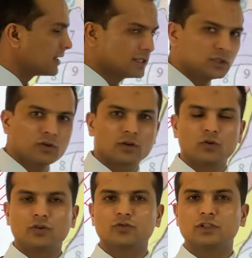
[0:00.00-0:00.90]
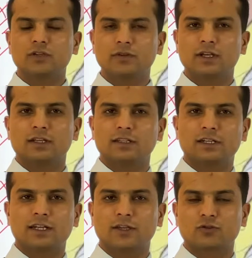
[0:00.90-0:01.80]
rings you are going to give the
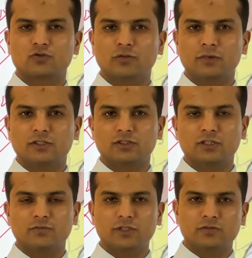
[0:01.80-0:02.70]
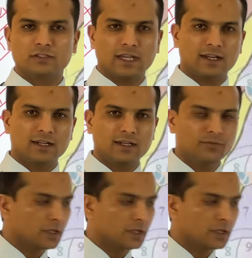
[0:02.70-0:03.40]
tracheostomy incision between second and